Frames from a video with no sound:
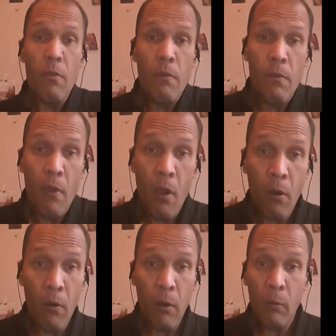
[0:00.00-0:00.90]

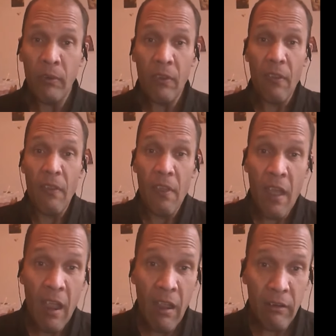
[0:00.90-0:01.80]
No, it wasn't
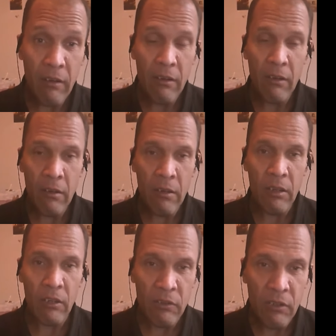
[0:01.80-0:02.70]
that
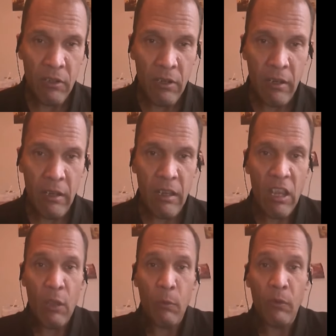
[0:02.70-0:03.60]
kind of cheating.
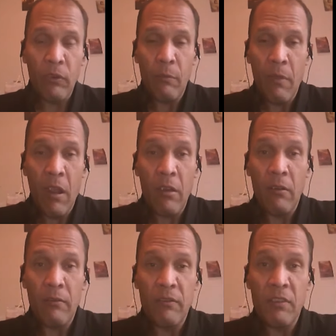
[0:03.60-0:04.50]
It was the
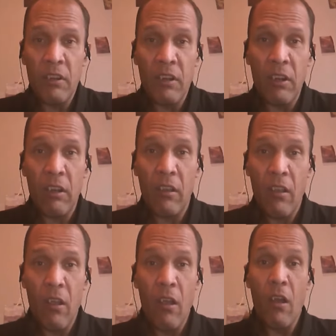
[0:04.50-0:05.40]
matter of cheating
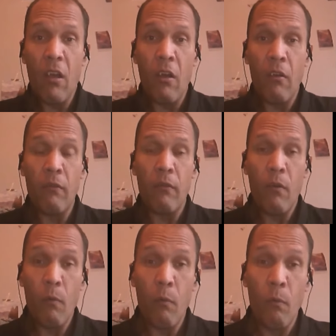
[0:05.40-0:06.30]
of
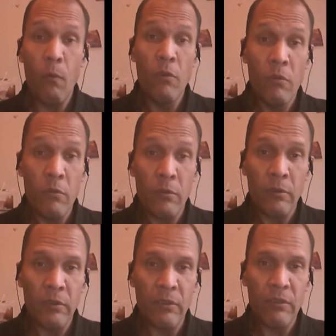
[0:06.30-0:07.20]

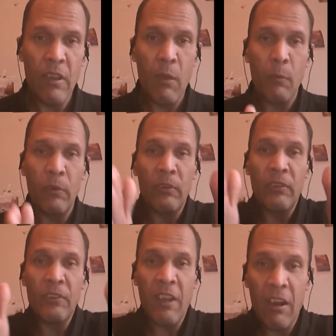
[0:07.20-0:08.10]
rules that were
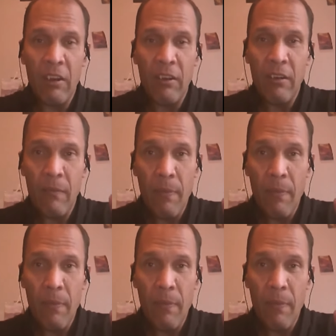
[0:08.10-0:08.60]
set,